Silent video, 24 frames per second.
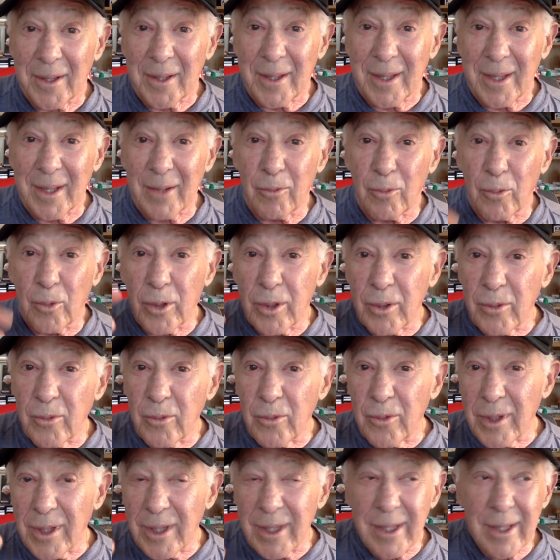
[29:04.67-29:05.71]
It wouldn't
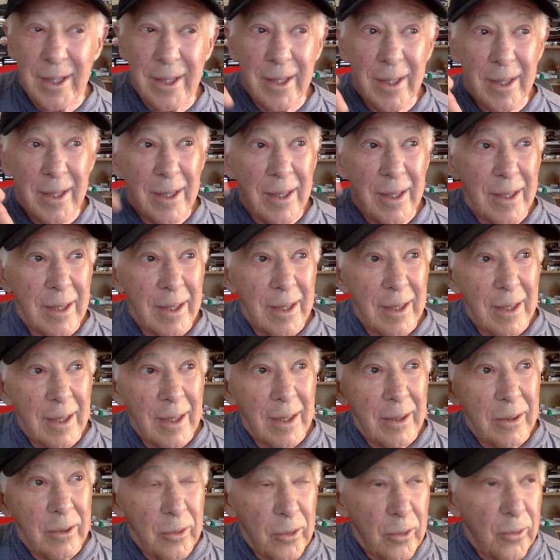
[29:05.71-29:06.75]
really,
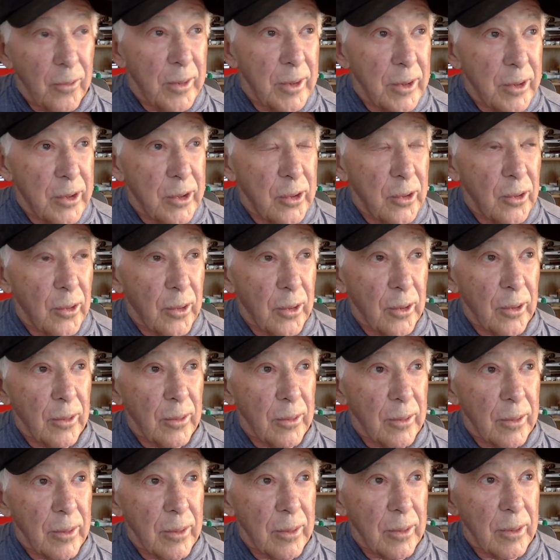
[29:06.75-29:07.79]
you go into
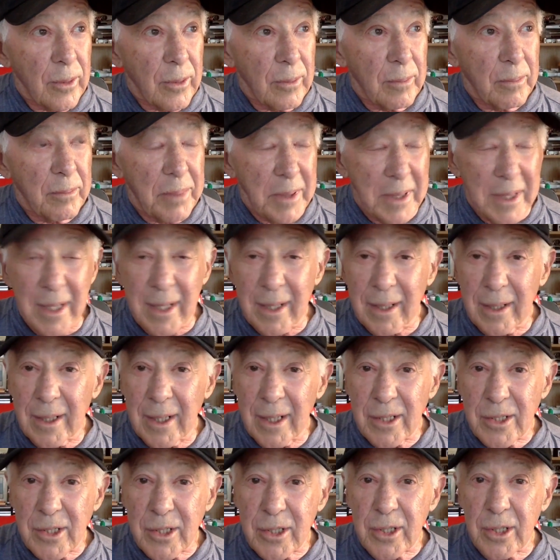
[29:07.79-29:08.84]
your
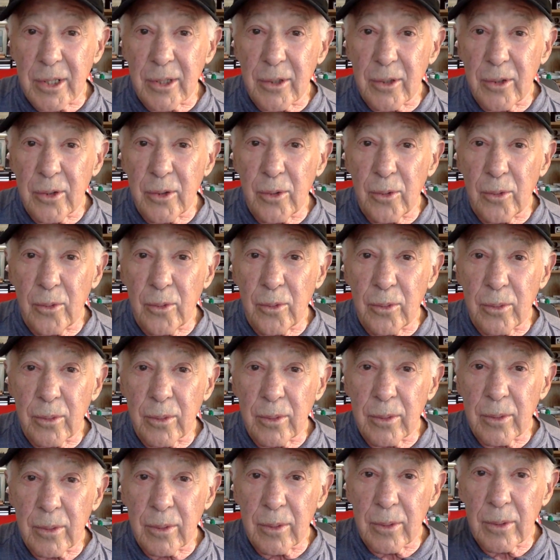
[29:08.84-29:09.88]
beingness and you,
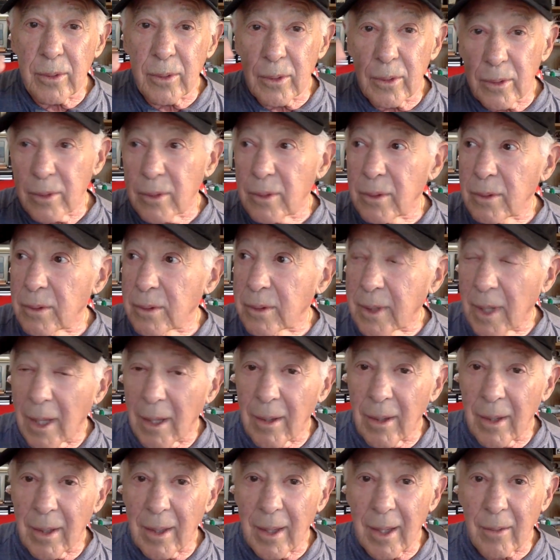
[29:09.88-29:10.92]

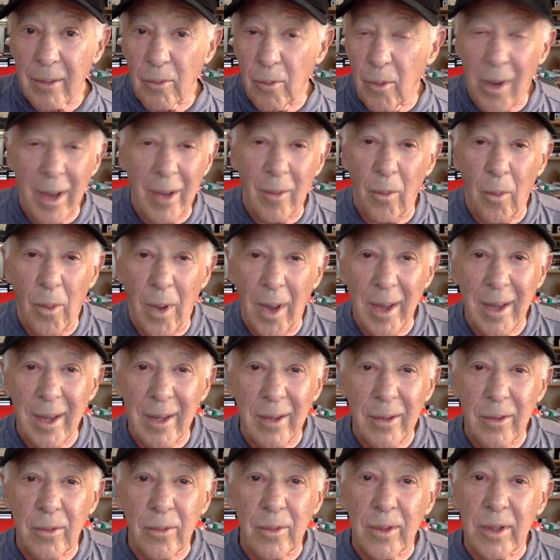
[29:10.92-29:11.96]
like, why are
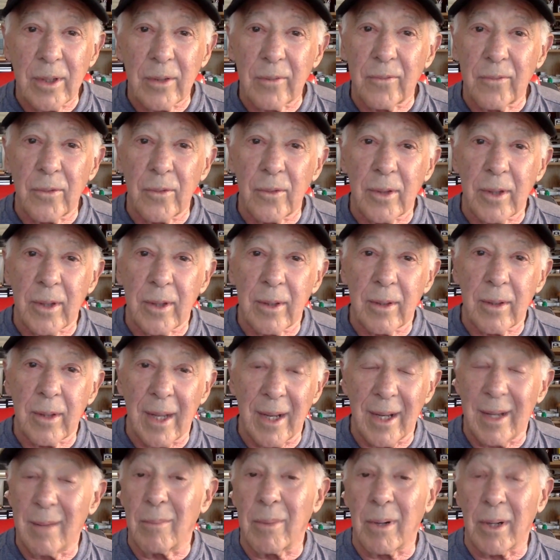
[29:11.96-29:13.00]
you interviewing
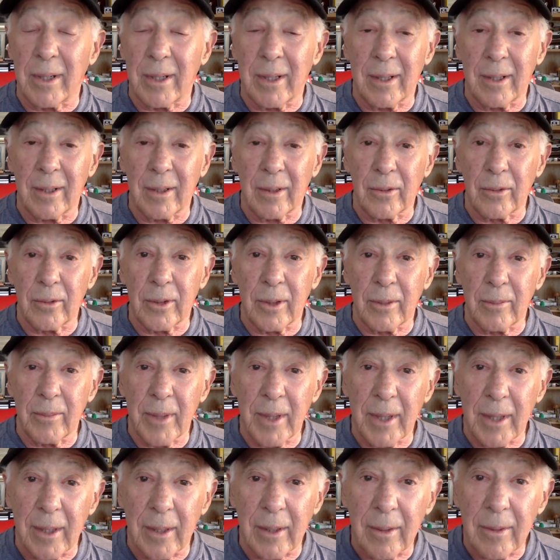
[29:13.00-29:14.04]
anybody, including
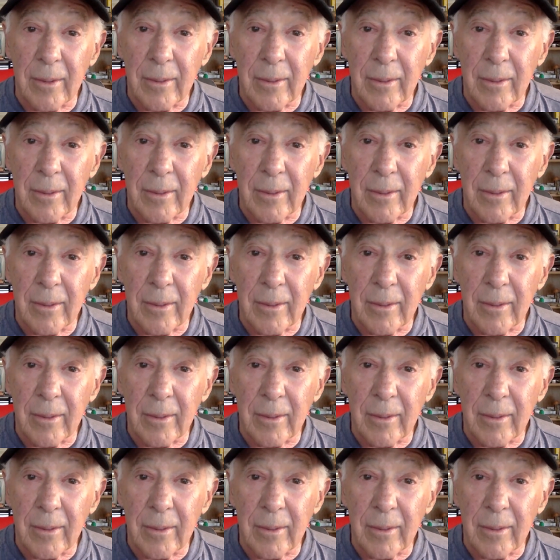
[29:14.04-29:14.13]
me?